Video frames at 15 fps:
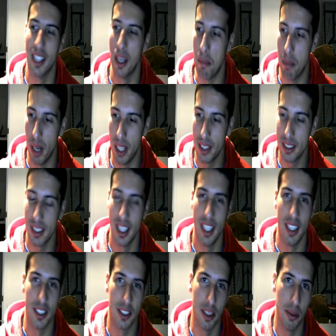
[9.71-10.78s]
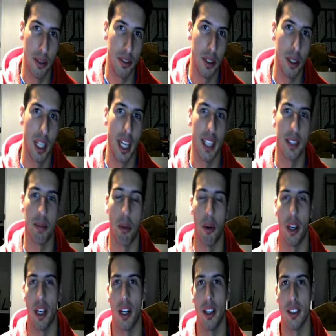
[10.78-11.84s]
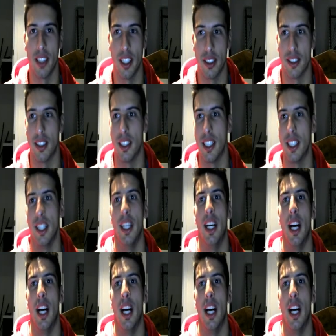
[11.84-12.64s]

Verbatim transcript: but some of you guys pointed out yesterday,